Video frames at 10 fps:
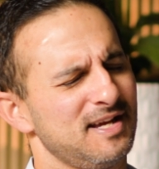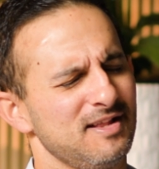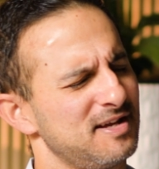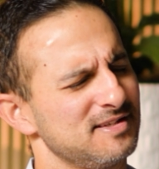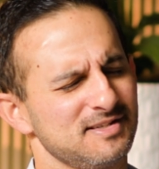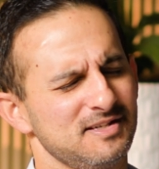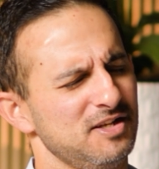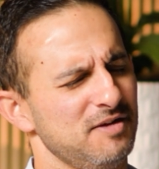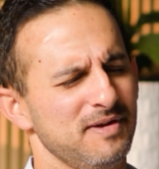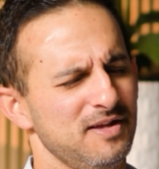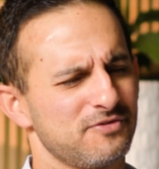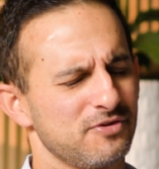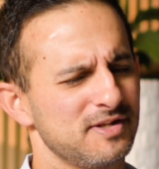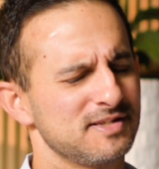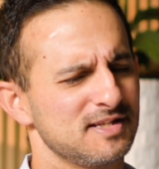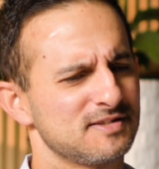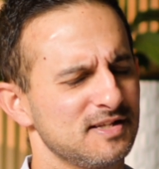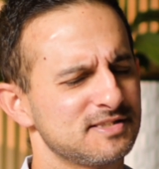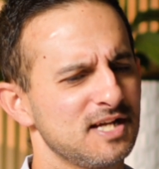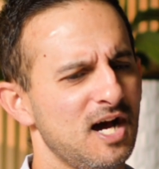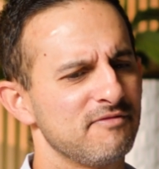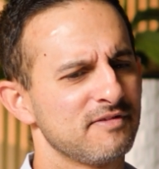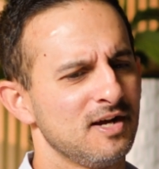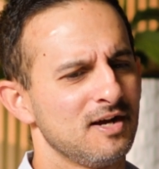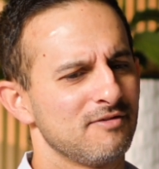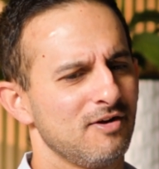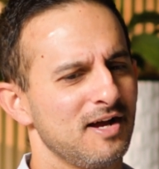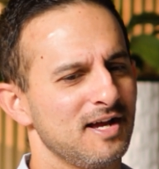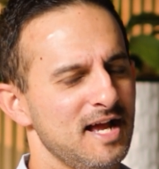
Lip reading: like I said, being through it, it's tough, right?